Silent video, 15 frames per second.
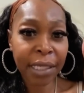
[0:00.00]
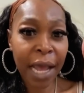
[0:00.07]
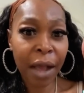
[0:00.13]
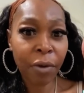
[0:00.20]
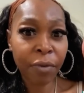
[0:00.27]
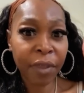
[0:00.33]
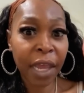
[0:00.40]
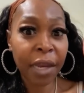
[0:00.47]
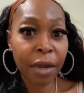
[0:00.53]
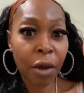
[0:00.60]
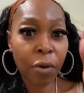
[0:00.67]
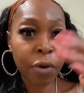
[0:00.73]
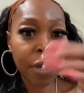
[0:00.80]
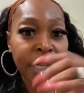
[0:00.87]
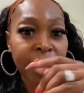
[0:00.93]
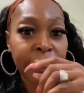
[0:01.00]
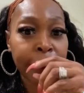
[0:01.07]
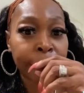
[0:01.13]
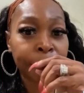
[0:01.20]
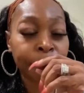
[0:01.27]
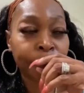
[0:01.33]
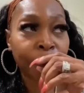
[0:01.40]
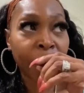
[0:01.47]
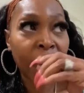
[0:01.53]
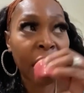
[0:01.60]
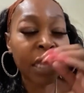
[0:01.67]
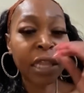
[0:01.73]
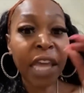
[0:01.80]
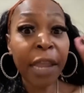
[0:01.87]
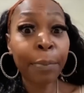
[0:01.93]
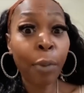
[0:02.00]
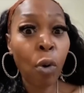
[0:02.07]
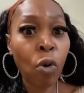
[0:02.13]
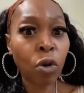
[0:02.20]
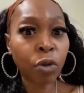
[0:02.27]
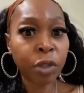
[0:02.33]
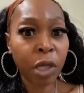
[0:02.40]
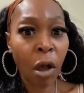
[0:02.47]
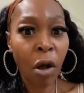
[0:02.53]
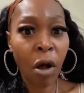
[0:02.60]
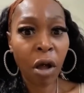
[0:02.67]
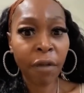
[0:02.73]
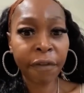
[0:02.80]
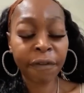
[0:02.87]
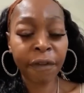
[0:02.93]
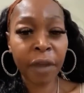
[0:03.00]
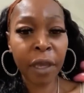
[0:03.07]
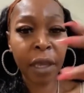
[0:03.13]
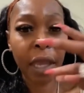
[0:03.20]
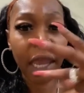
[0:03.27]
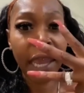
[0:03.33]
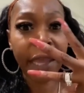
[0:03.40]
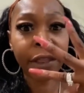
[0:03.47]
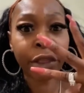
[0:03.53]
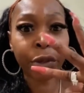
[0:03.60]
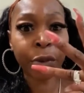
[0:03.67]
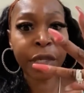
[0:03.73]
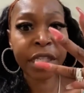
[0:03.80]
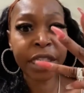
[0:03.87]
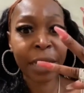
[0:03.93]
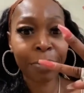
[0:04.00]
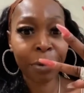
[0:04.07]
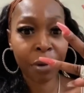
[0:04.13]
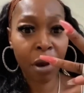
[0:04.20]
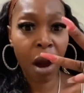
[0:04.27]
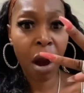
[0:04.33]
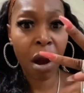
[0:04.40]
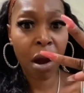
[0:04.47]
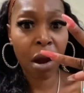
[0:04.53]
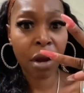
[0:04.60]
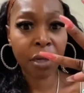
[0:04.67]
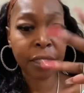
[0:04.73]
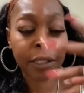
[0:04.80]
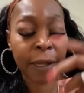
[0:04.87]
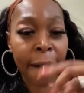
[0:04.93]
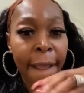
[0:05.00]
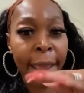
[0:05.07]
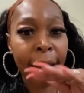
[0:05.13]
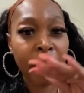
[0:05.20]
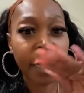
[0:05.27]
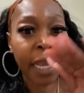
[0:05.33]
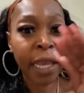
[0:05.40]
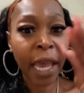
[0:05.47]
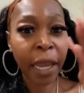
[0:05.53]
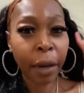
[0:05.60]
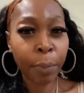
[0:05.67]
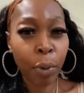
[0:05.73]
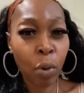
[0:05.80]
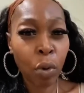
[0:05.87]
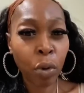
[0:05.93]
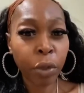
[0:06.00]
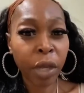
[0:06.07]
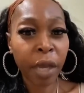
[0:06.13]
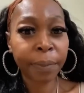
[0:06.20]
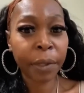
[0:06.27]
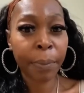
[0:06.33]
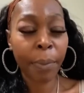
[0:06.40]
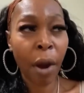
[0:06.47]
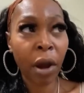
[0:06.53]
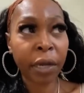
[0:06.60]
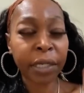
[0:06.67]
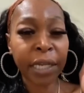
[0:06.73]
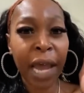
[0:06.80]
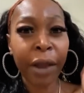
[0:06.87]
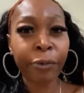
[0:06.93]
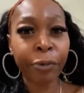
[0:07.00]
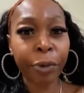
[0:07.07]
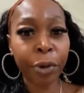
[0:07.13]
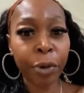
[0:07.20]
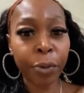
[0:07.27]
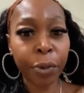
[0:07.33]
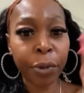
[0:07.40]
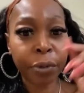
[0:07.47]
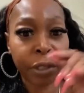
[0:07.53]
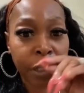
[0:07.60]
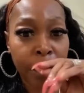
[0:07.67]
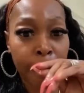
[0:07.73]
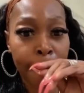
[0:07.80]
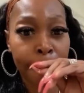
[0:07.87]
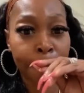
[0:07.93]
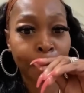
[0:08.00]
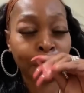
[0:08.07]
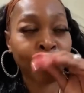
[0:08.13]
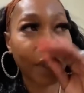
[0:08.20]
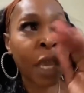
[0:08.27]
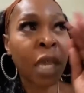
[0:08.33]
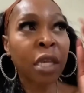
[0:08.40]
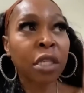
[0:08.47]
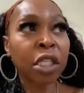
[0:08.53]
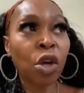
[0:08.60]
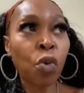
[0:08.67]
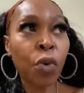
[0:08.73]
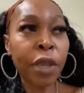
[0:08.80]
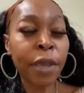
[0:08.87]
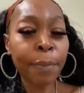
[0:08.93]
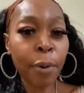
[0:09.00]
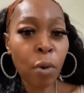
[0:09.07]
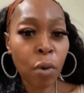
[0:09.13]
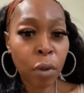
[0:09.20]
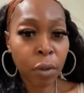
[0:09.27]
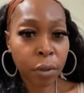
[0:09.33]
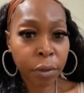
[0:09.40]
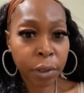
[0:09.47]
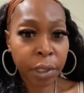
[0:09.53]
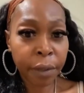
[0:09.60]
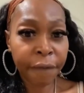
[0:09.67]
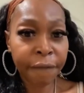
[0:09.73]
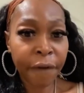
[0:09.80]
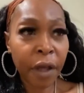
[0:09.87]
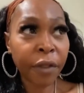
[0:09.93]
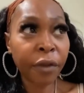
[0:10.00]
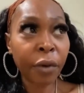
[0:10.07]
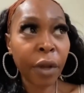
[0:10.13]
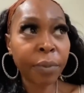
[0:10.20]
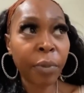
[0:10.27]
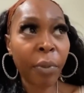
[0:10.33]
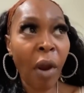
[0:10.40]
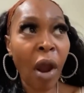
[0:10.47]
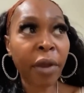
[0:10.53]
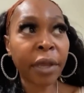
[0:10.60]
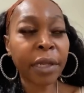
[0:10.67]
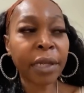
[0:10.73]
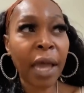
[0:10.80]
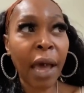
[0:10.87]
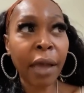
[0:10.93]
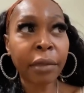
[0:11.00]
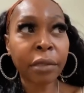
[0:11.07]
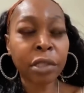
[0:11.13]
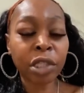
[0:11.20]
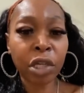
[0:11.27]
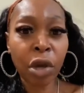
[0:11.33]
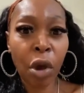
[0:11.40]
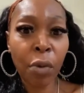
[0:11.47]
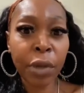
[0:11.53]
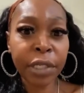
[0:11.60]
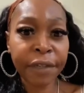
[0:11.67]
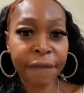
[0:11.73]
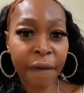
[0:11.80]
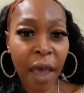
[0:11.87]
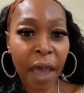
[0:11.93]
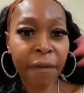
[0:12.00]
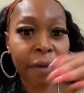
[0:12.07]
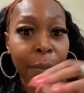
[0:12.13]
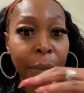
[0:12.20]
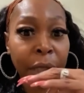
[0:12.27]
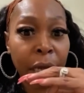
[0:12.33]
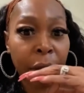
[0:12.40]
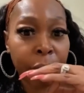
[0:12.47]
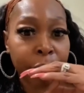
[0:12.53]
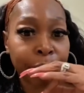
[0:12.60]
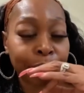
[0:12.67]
out. They noticed. They pulled off in 3 separate cars. They kind of pulled up the parking lot real slow. So we pulled further up the parking lot to go into 5 and below.